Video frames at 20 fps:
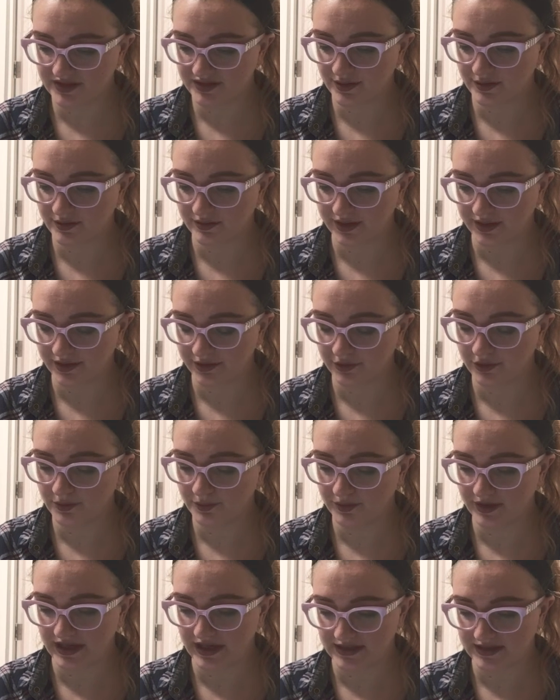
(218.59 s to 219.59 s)
to clinical
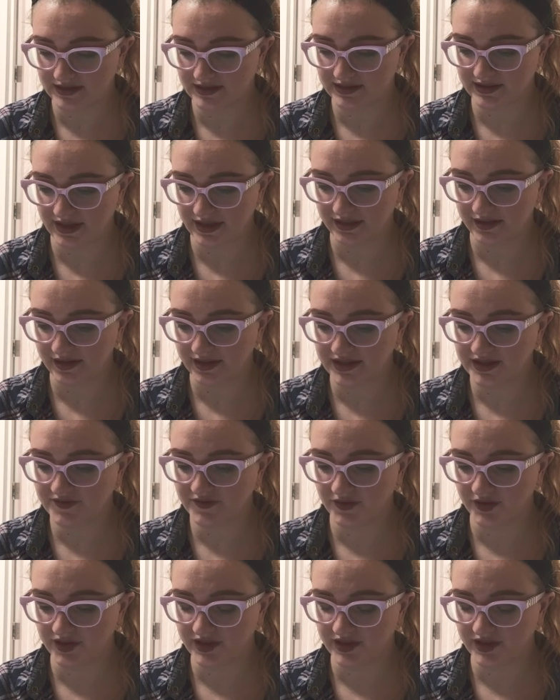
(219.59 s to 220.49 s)
practice guidelines for